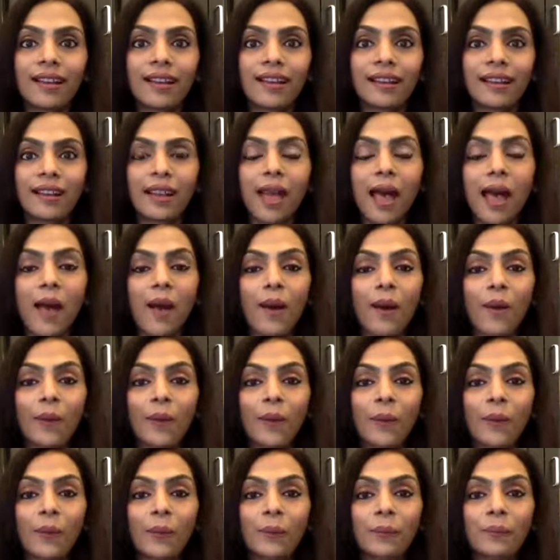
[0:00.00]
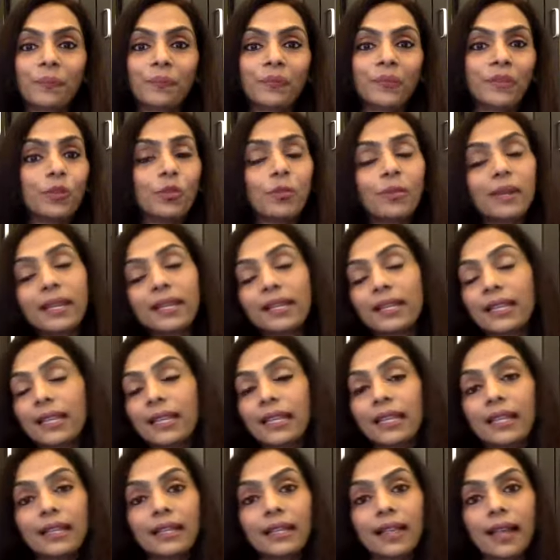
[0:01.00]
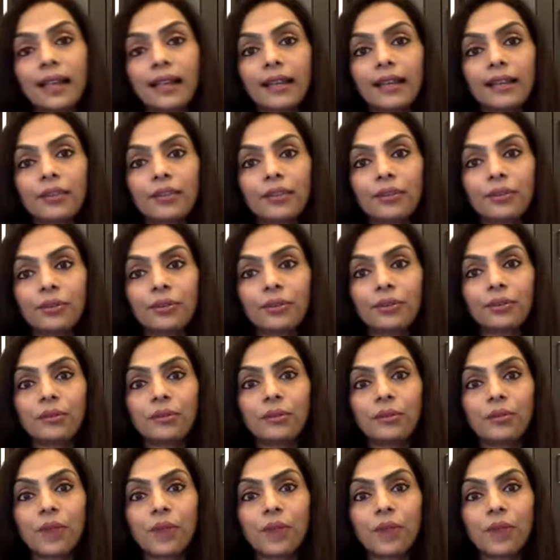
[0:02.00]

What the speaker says: Now, you may think that, you know,